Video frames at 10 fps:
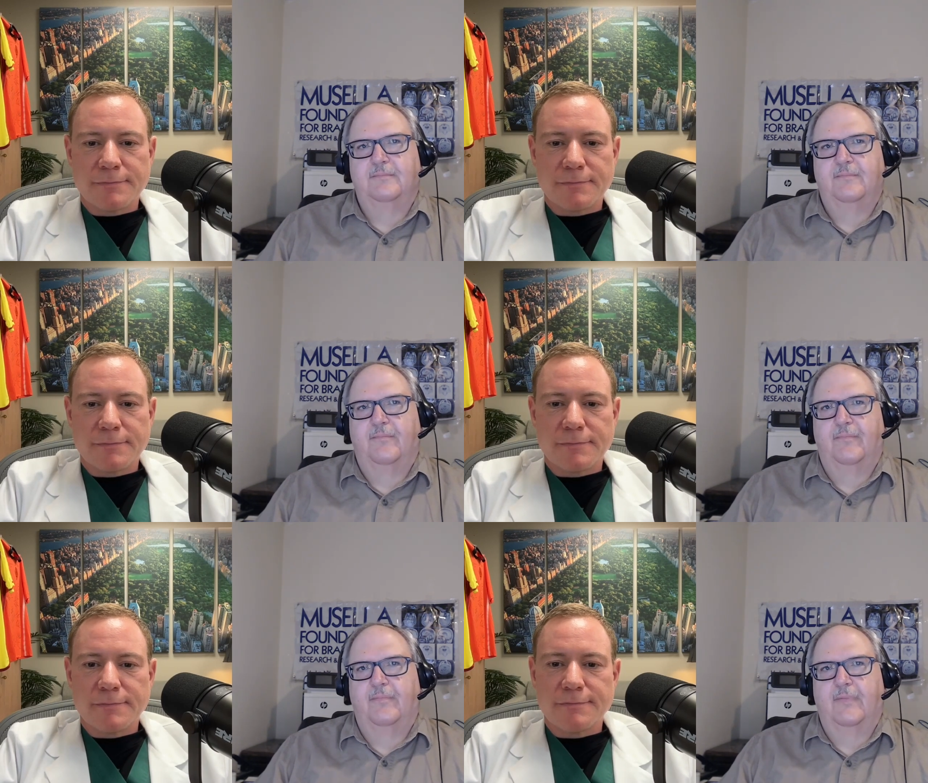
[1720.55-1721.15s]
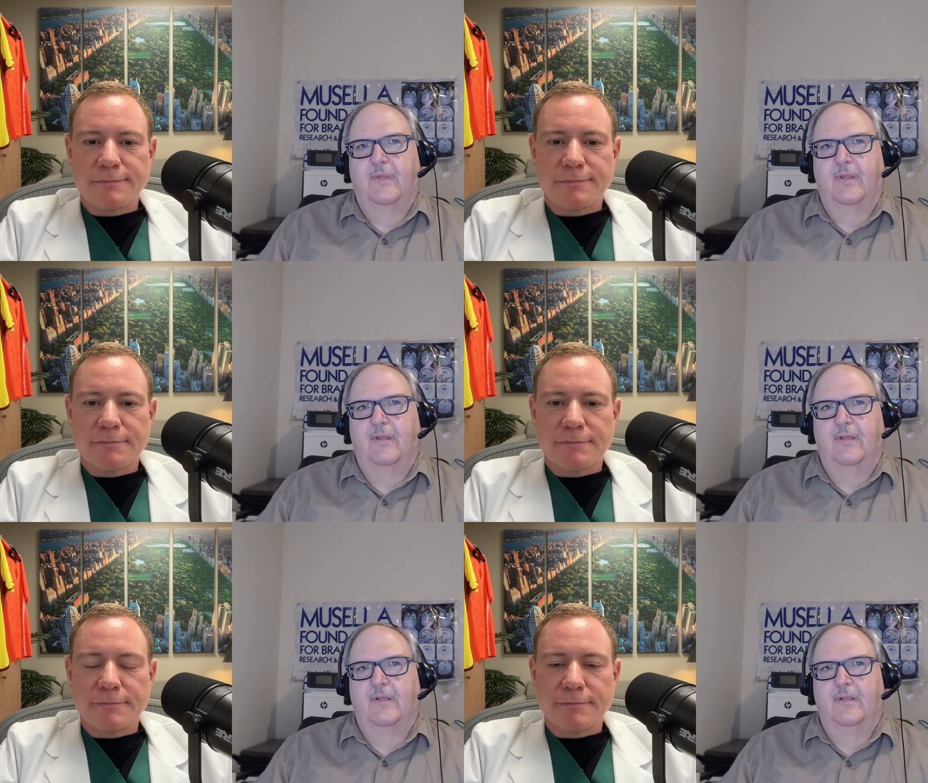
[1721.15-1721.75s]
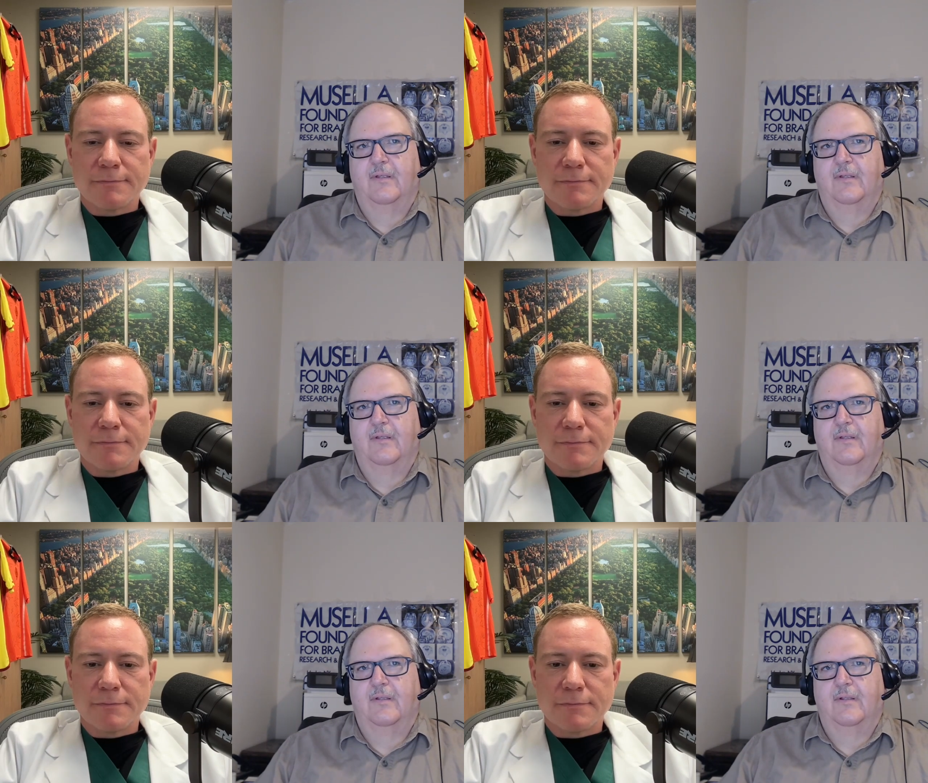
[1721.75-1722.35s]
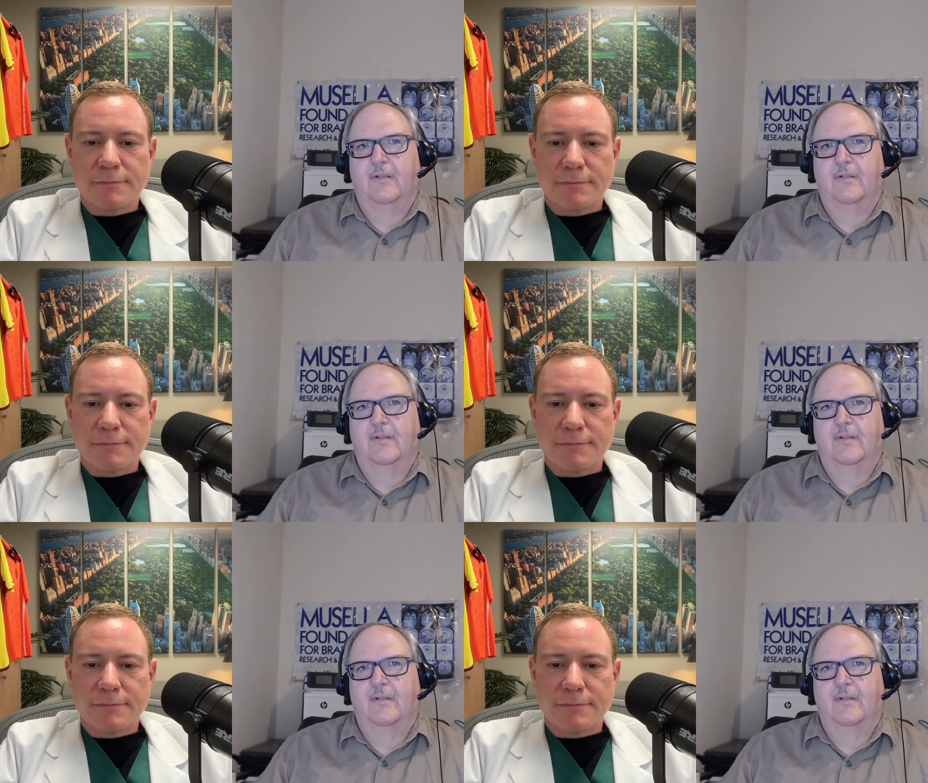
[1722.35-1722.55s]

No one is speaking in this clip.